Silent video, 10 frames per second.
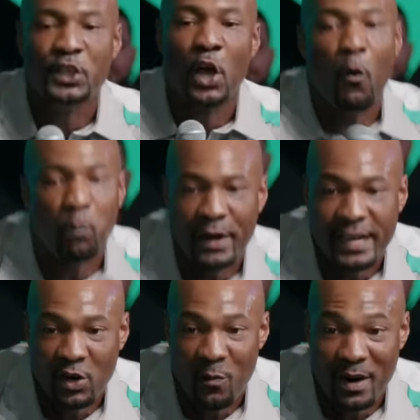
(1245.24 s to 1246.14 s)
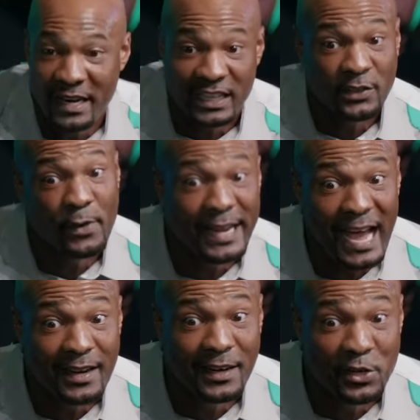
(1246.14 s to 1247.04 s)
Don't bring no money, because if you ain't
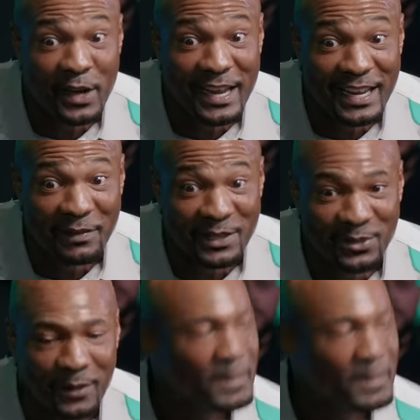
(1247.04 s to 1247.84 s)
got none, you can't give it to him.